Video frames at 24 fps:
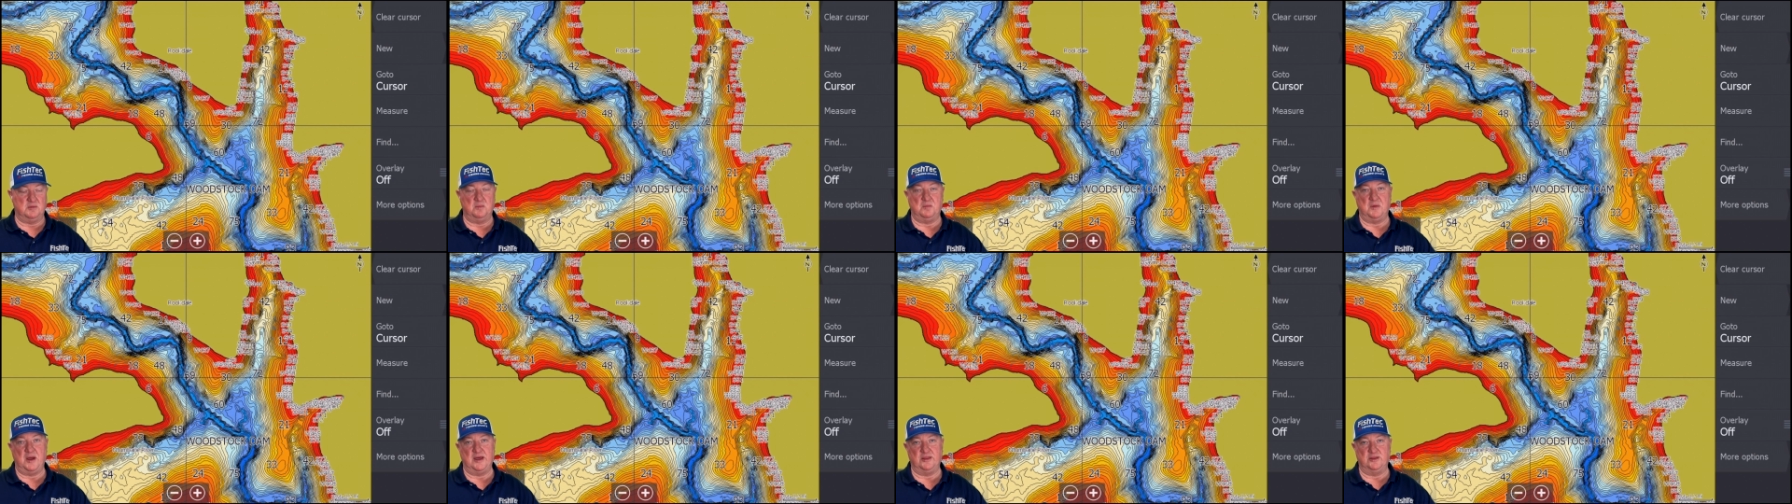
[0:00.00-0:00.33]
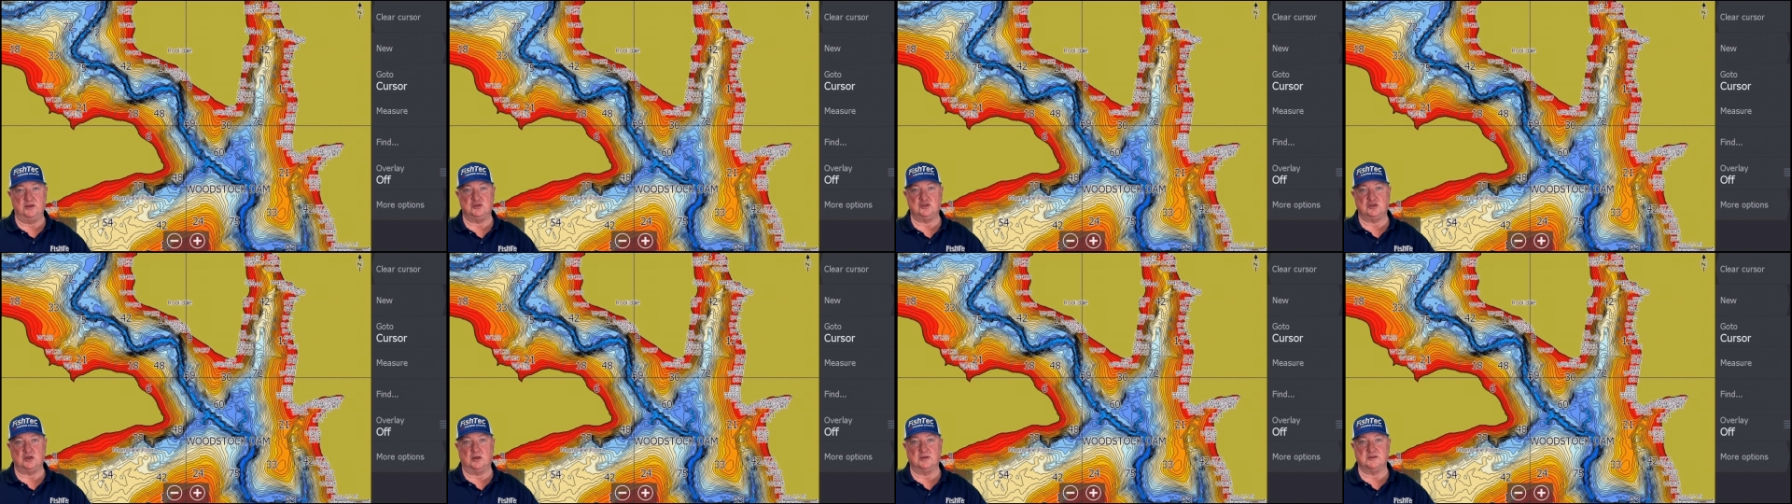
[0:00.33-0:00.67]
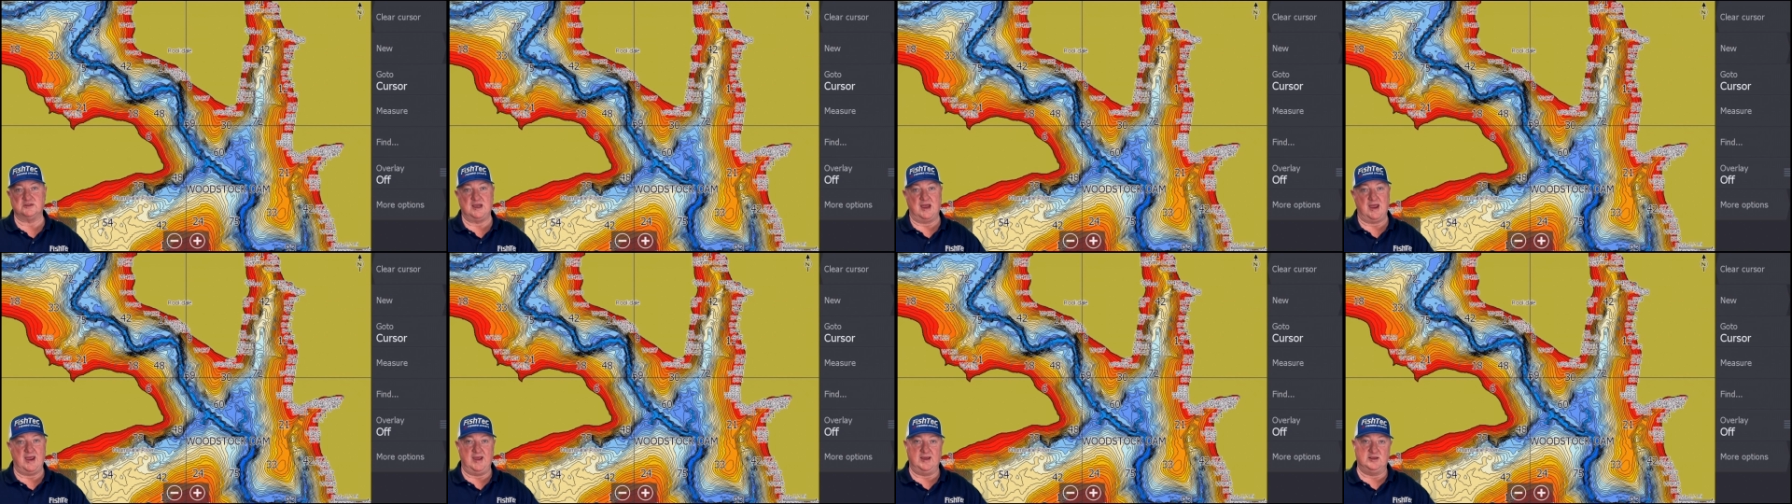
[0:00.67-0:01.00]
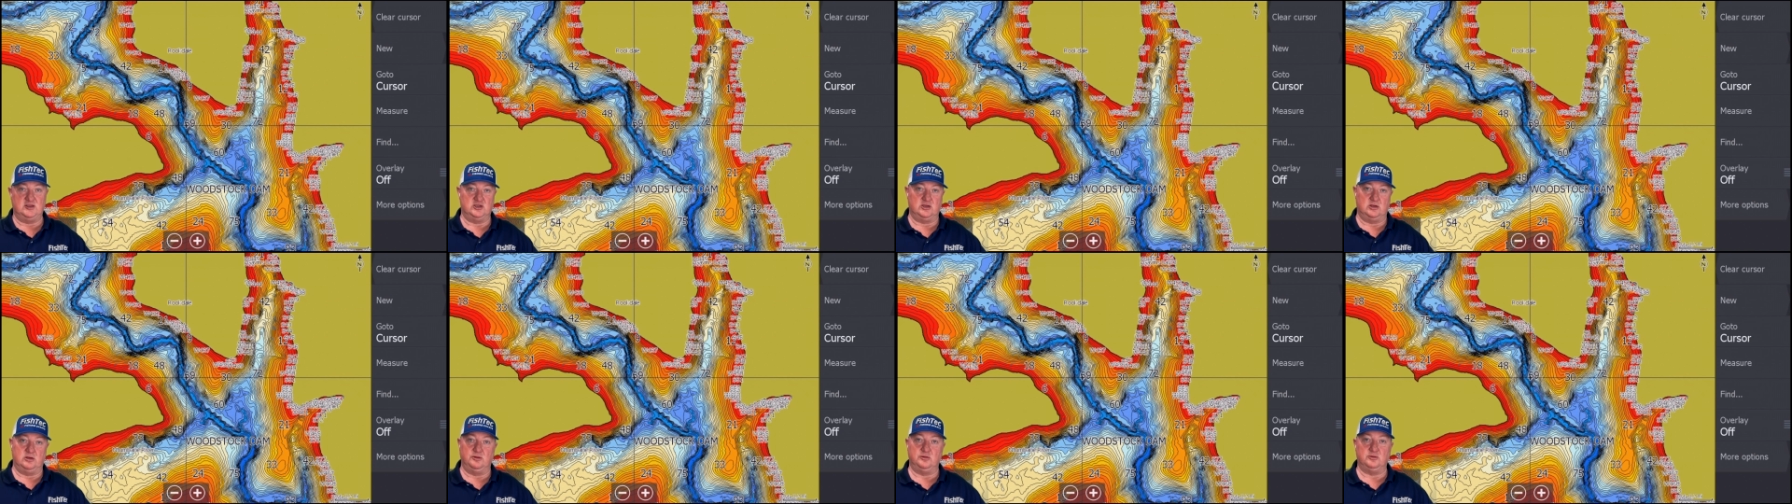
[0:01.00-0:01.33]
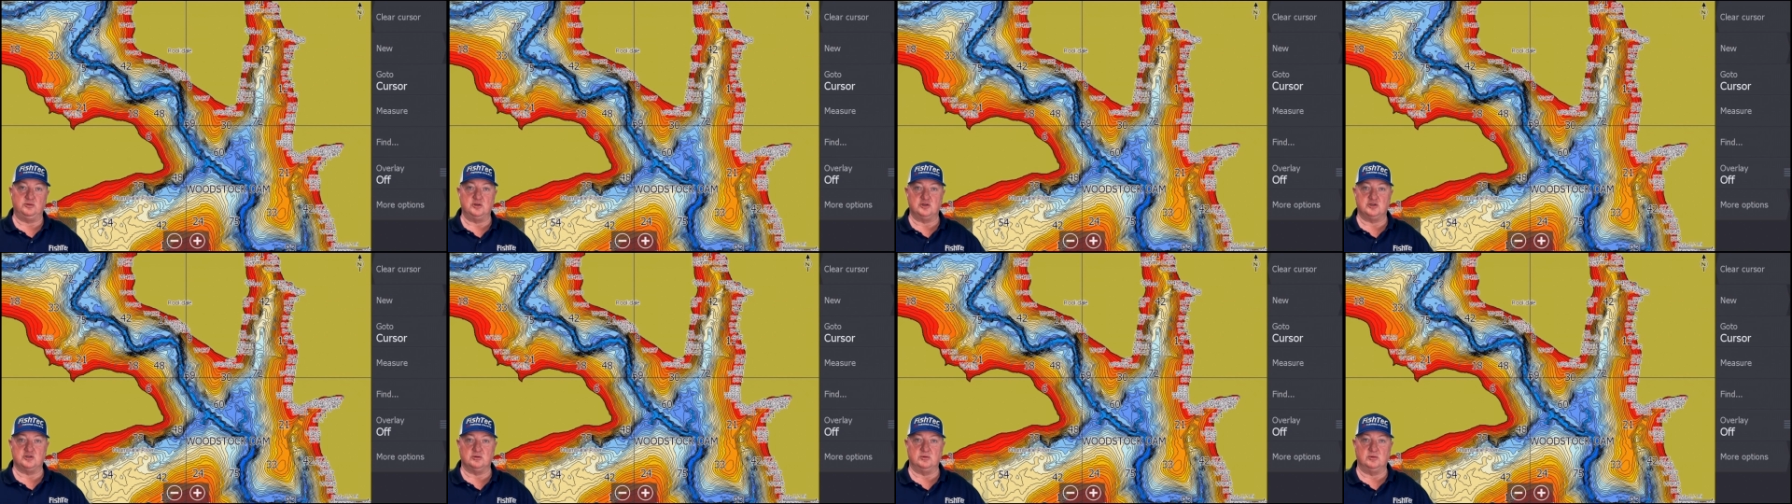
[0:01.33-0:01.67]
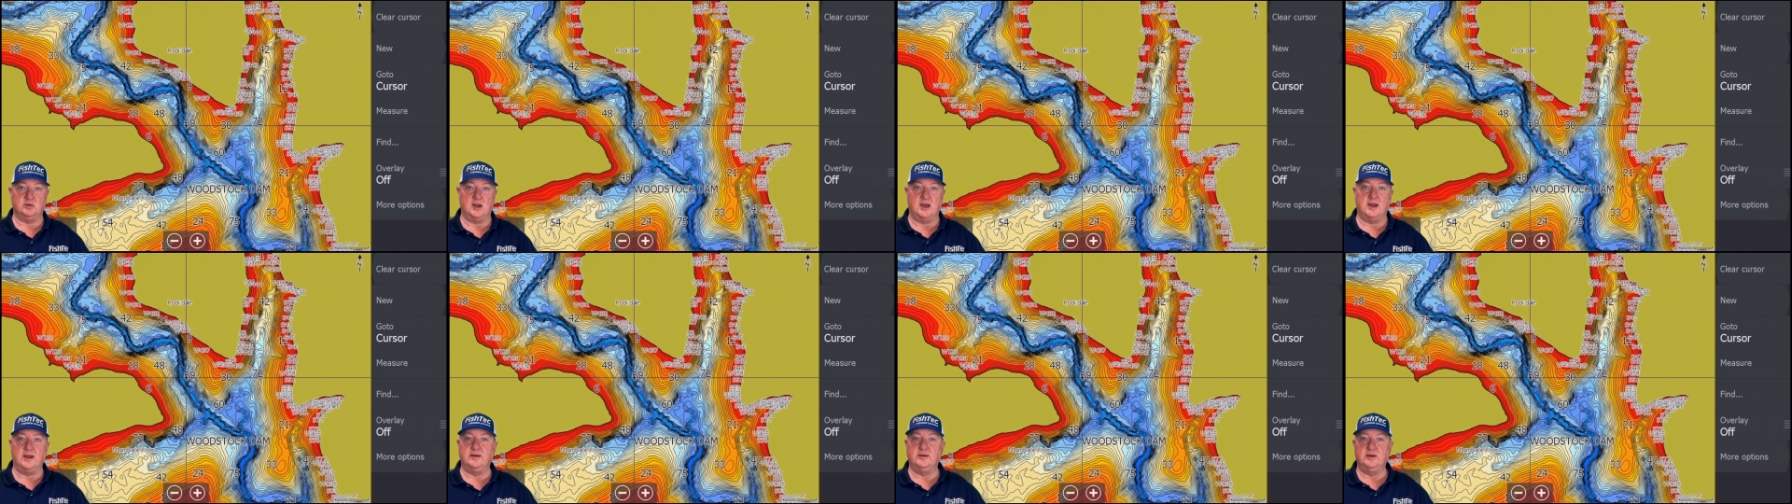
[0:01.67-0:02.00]
my other charts, I exclude the
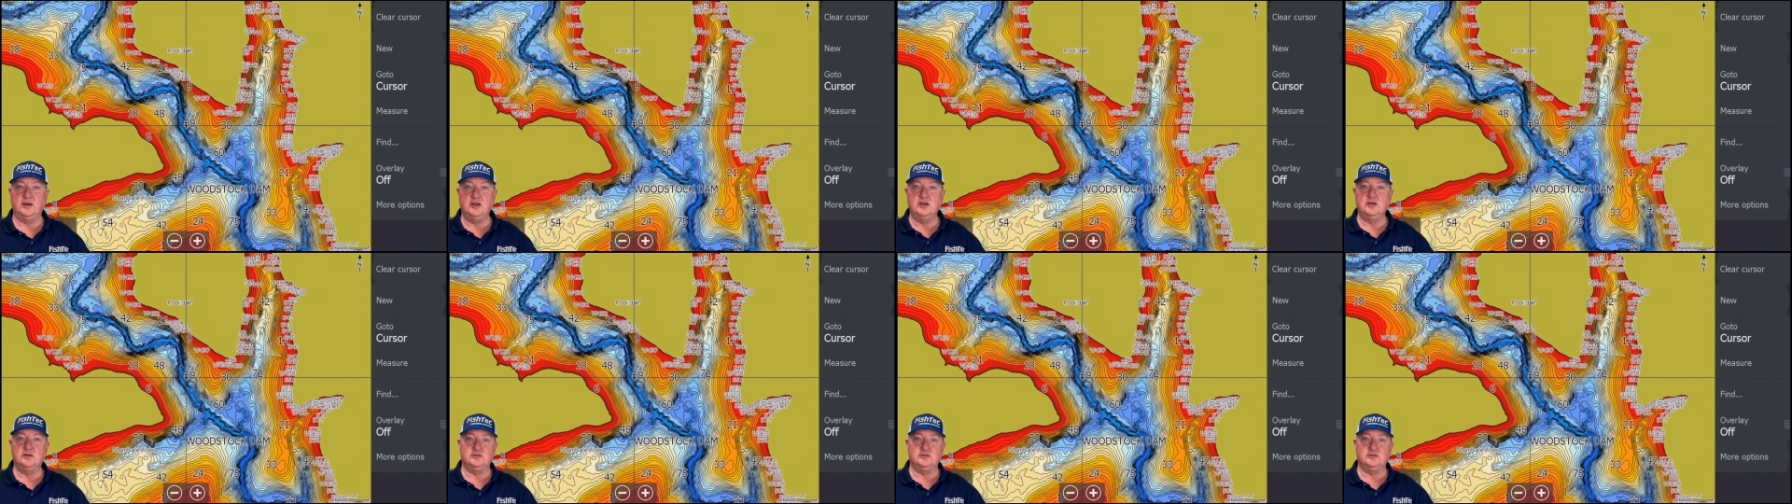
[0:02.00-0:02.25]
shoreline